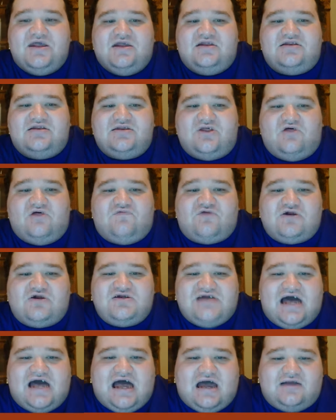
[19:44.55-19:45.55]
silver
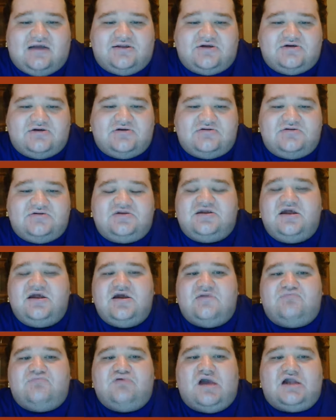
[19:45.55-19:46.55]
dollars,
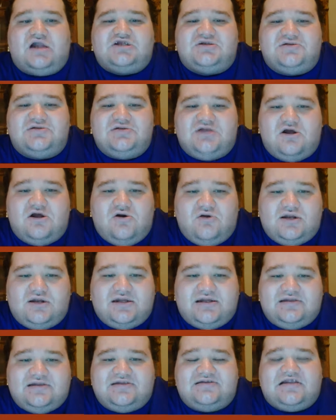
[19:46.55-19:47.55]

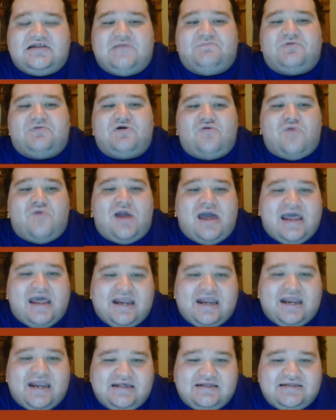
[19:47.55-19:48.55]
Prochylotus,
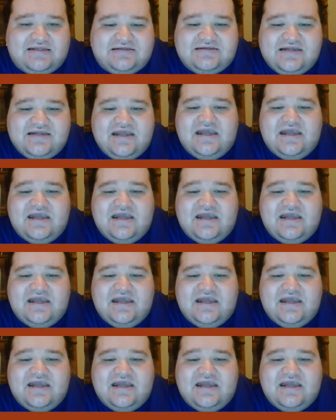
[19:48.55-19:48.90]
lepidopteris.